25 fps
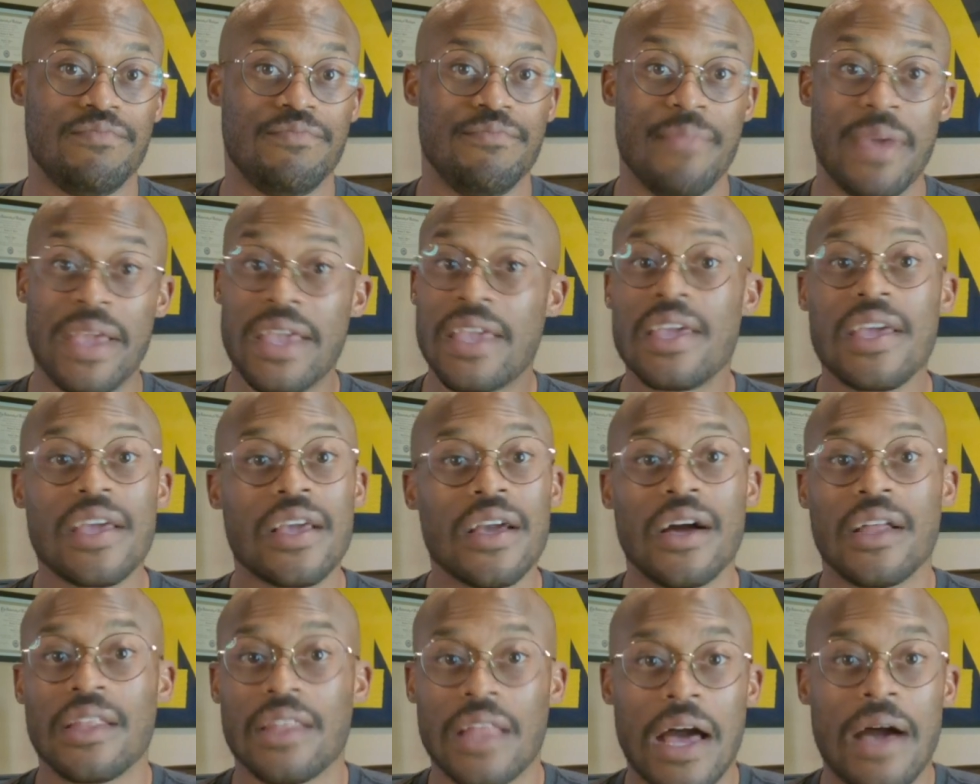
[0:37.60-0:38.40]

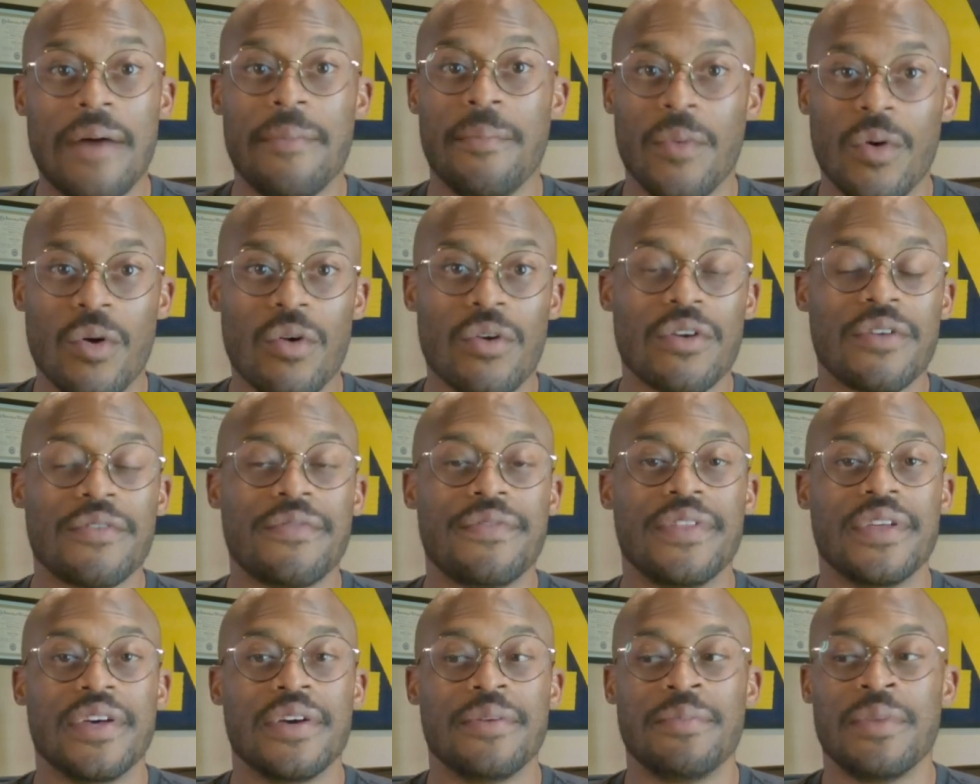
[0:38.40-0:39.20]
making a lot more
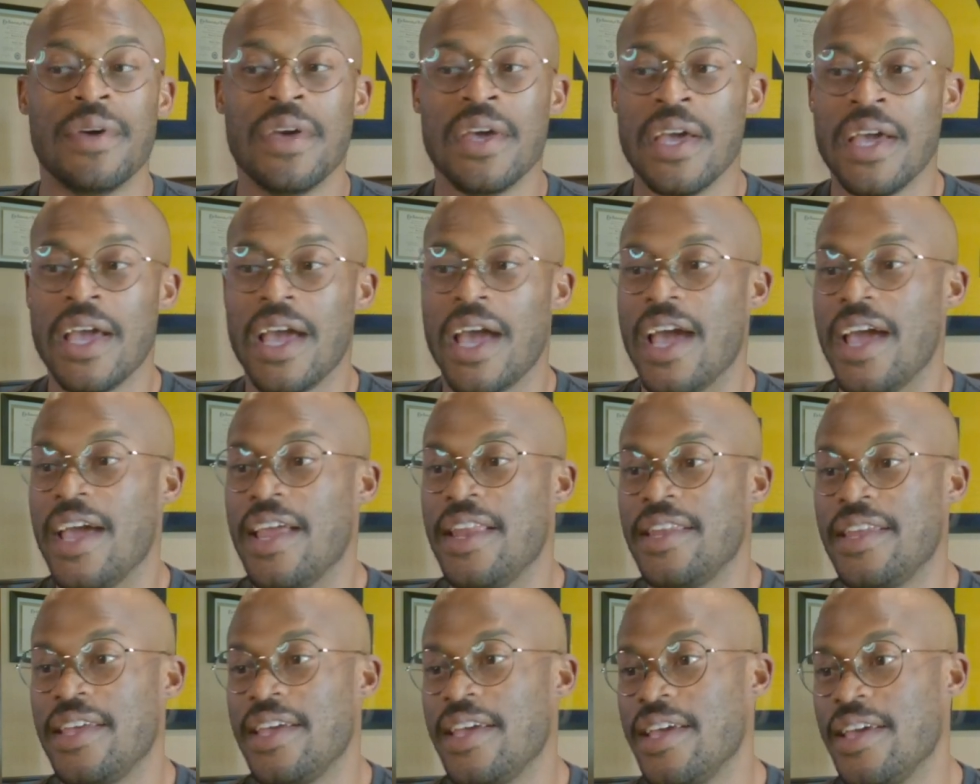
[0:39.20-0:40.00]
of them.
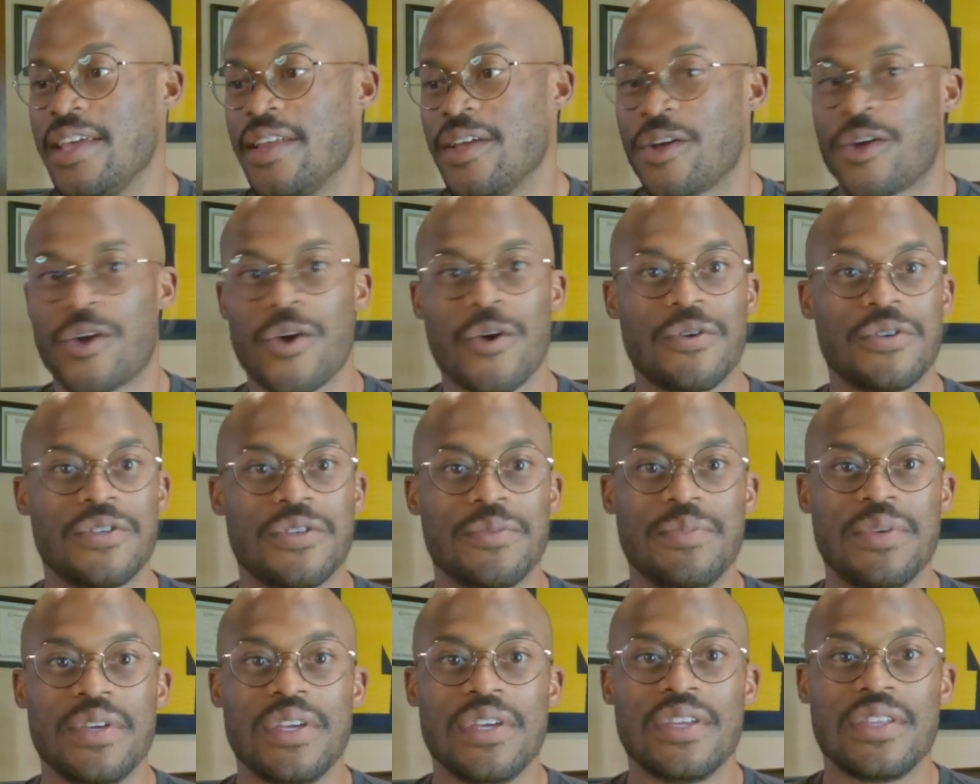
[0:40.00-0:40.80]
And it occurred
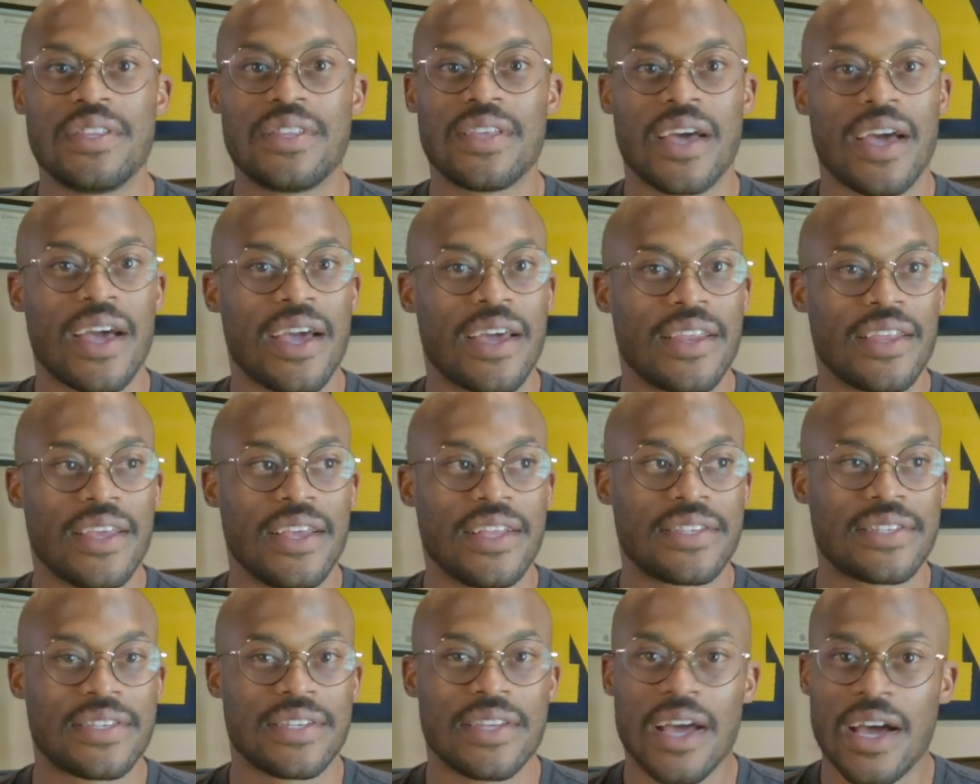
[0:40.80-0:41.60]
to me that
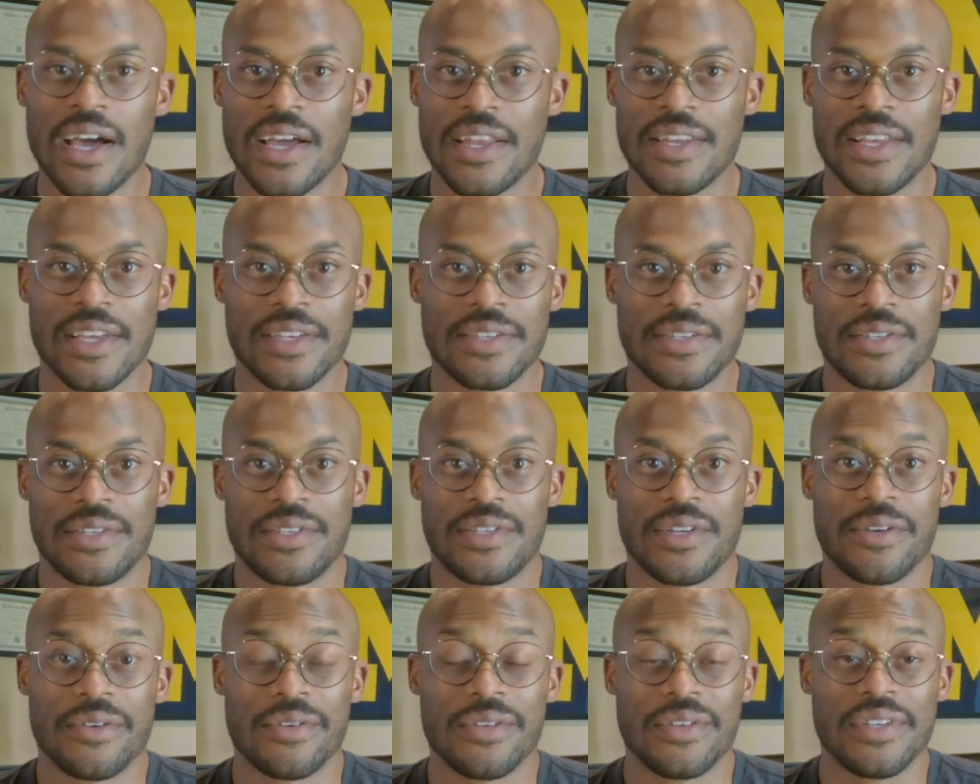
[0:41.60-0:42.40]
it's not
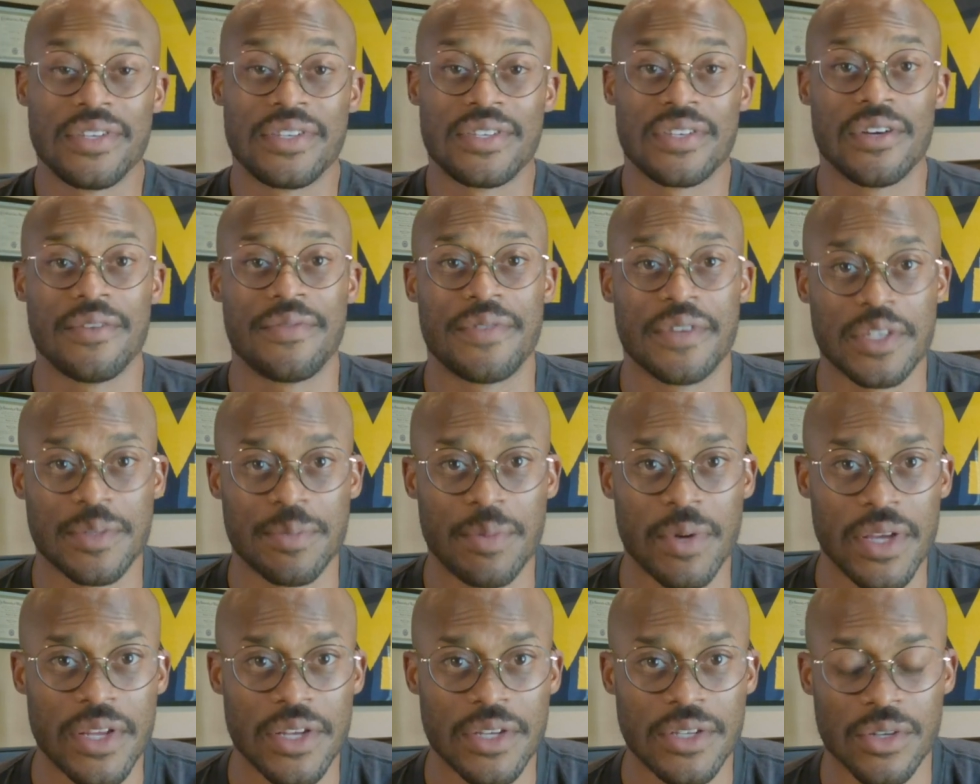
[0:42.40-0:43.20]
necessarily
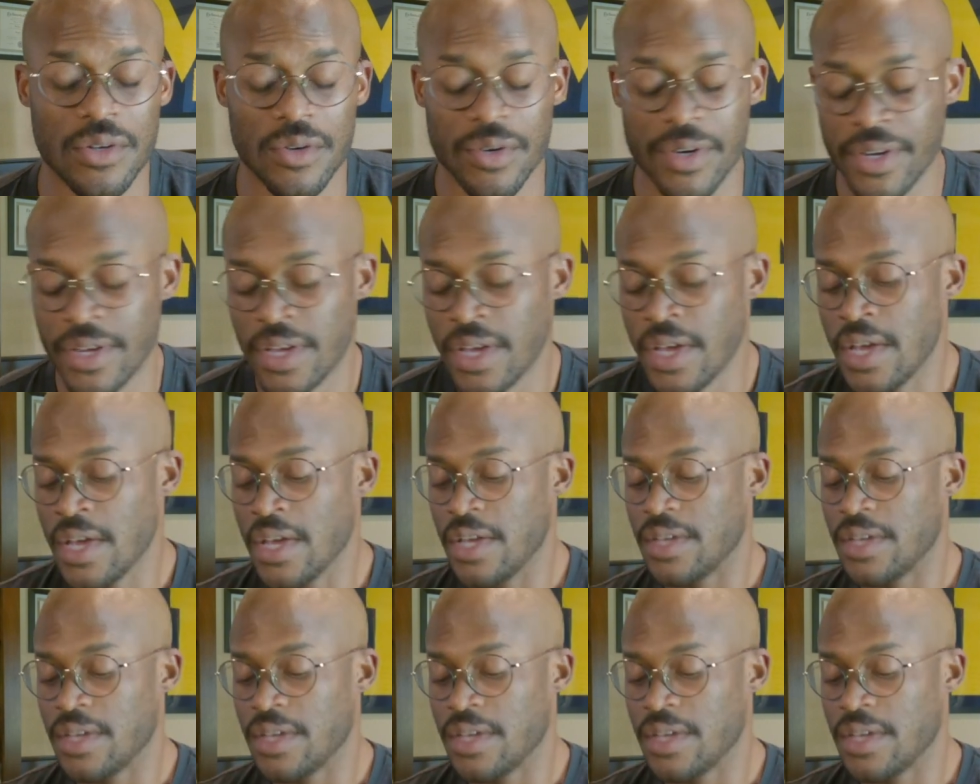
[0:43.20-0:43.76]
self-explanatory.